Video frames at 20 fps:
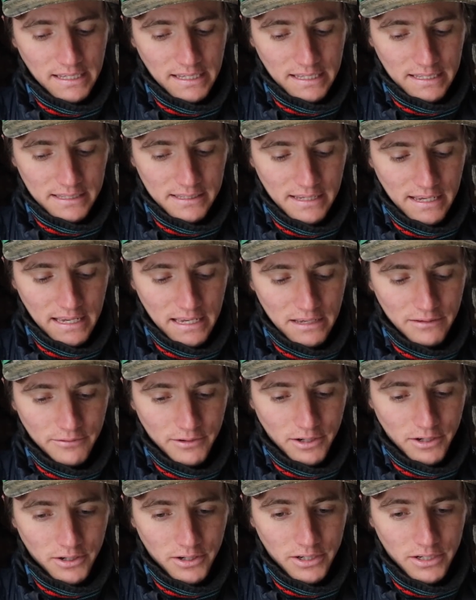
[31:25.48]
save
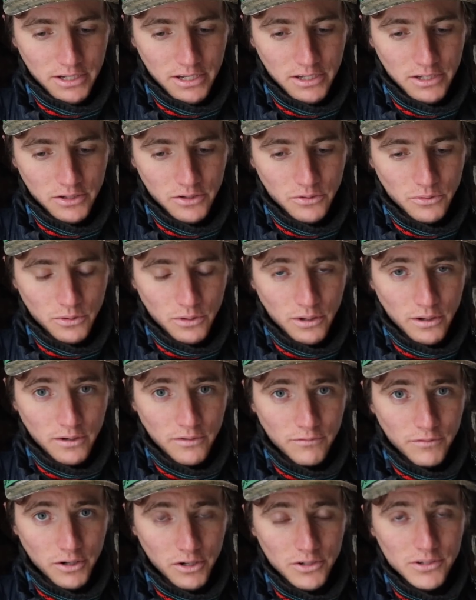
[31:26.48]
on your
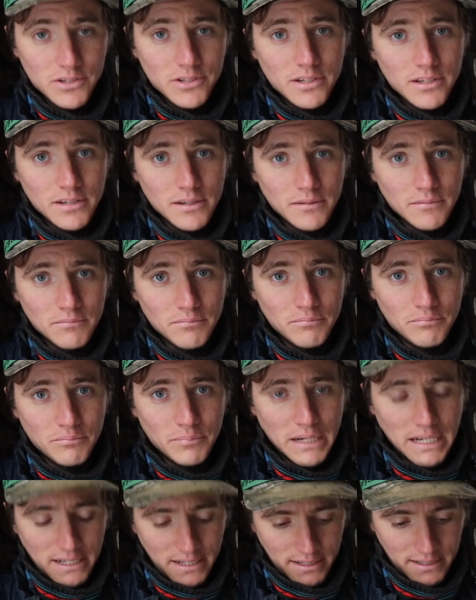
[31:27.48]
first
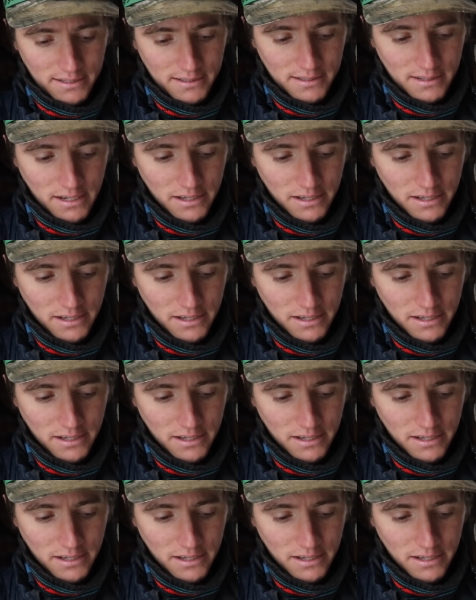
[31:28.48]
box.